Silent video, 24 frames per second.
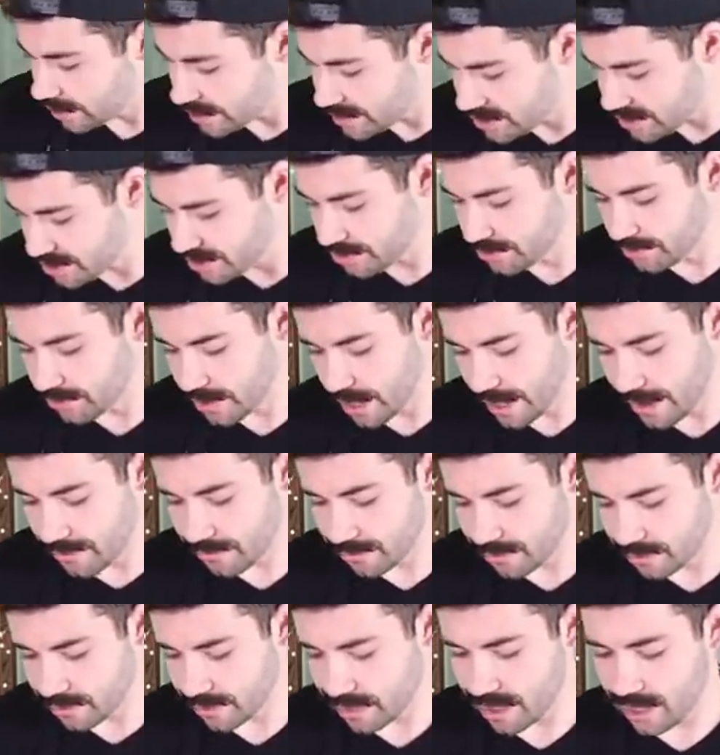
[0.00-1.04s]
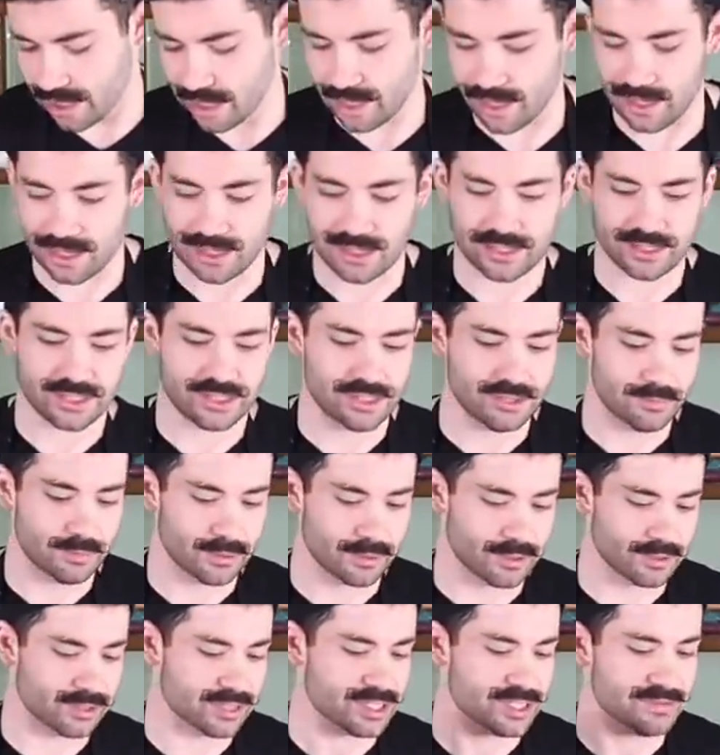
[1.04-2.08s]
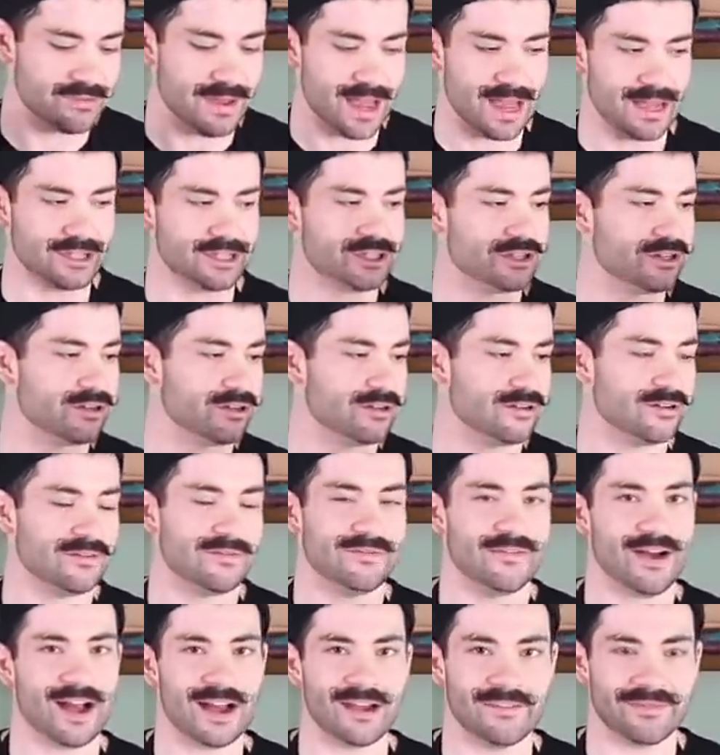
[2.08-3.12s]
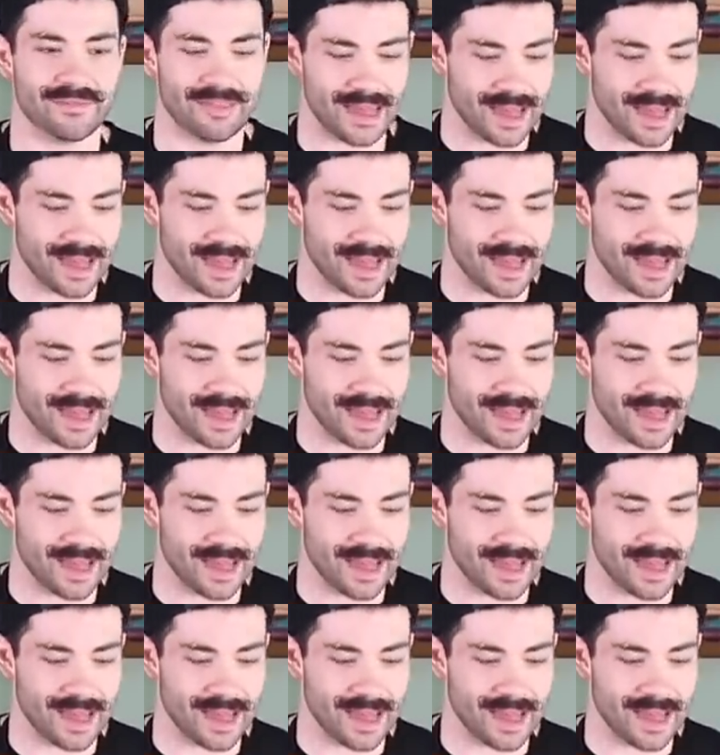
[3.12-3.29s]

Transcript: Let's do our uh, Super Smasher five